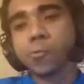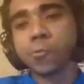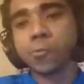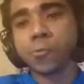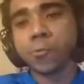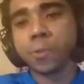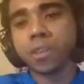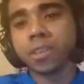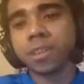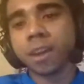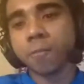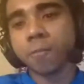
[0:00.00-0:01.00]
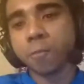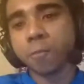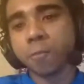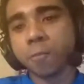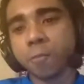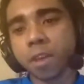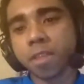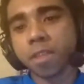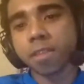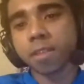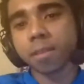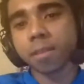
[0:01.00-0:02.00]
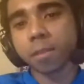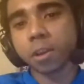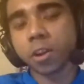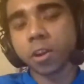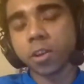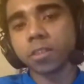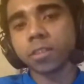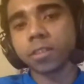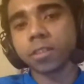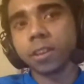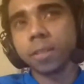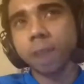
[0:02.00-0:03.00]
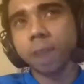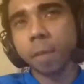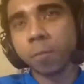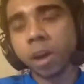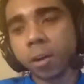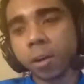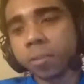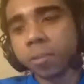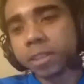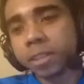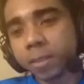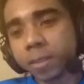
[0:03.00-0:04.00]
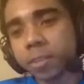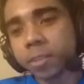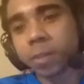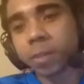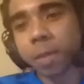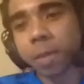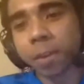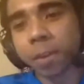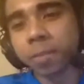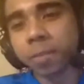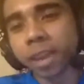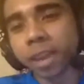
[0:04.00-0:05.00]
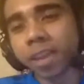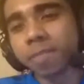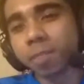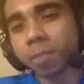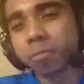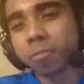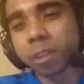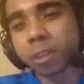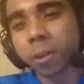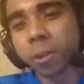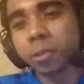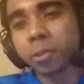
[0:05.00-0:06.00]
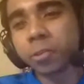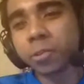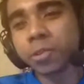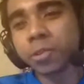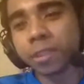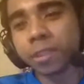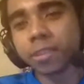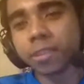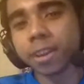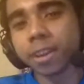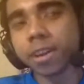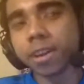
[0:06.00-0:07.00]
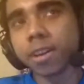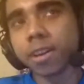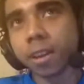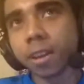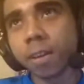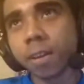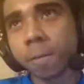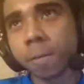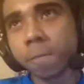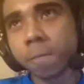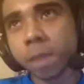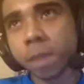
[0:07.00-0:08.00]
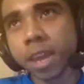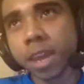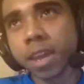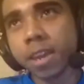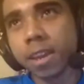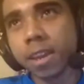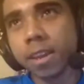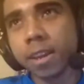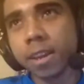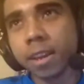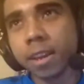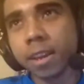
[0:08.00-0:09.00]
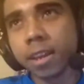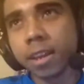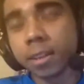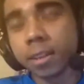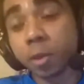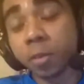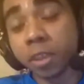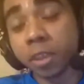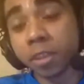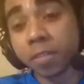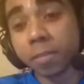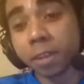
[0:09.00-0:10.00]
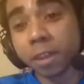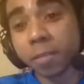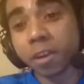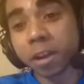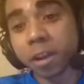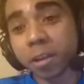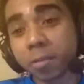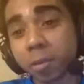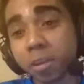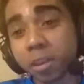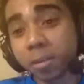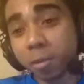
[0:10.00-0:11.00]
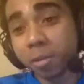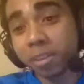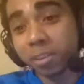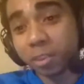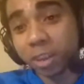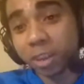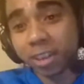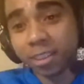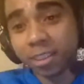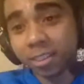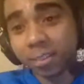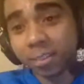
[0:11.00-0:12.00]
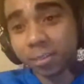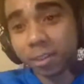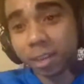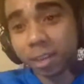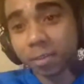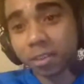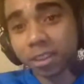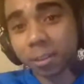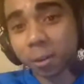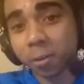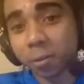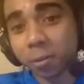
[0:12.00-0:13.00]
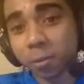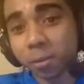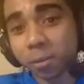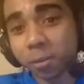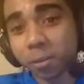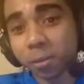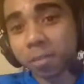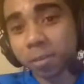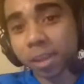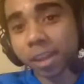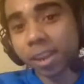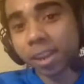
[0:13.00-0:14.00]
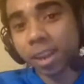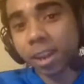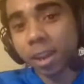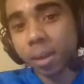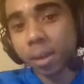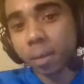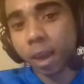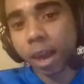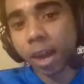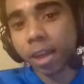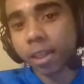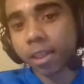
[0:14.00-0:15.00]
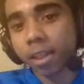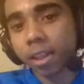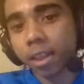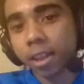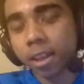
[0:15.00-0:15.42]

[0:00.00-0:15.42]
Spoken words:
Ooh, that's a tough one because, I mean, while it ultimately depends on what my opponent's playing, probably the go-to this year for me, it's probably funny you bring it up. It probably is United when it comes to like the go-to club to play, but